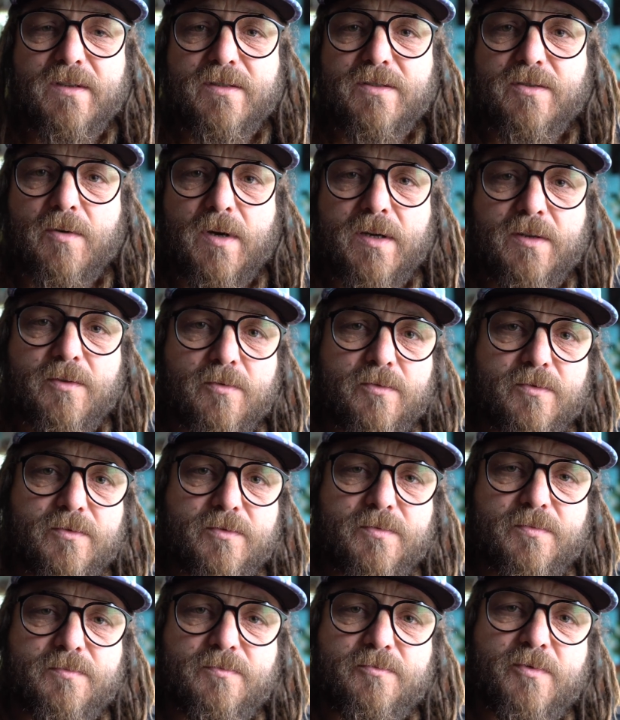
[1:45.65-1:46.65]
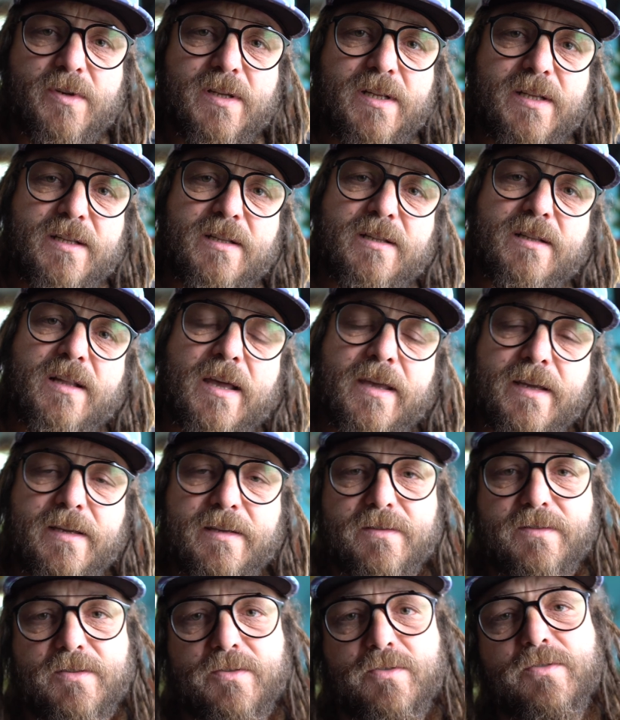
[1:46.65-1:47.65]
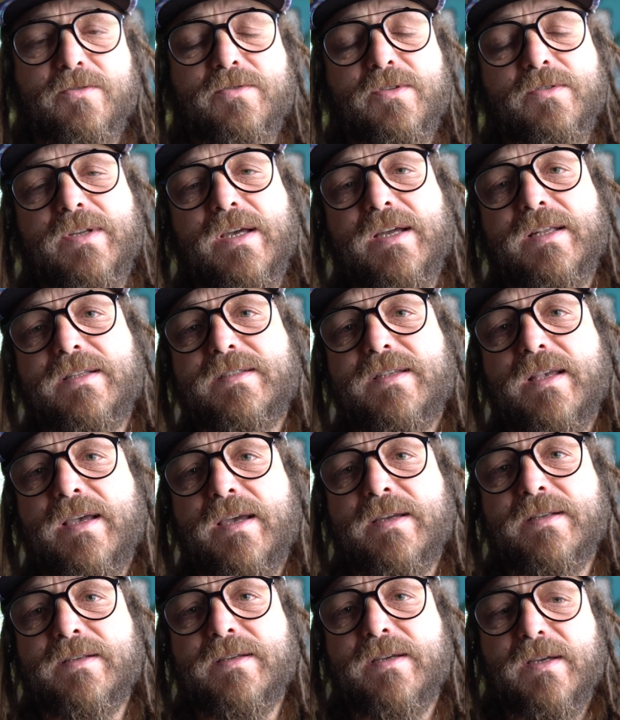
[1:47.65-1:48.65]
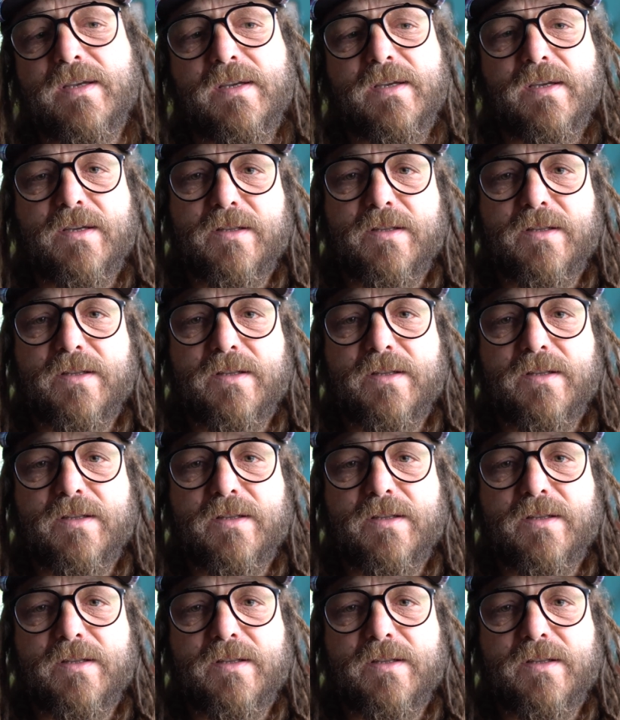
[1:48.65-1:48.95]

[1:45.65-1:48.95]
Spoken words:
so I don't really like to go to that side.